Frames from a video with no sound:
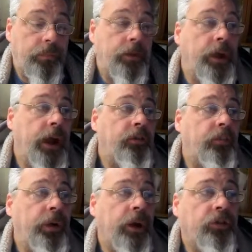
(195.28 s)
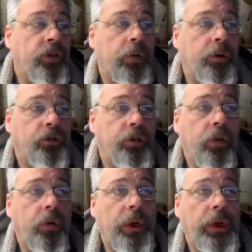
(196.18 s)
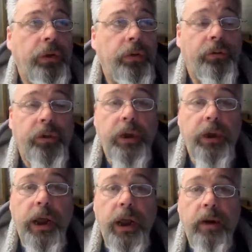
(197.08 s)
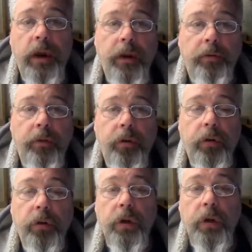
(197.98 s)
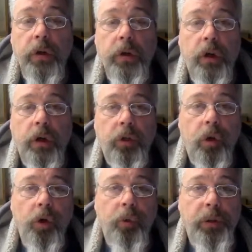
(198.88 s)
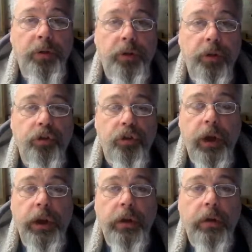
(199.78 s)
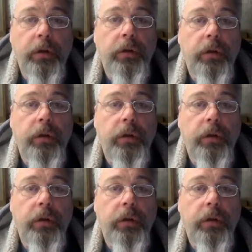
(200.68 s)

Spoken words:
The next picture we'll show is the air handler along with the drain.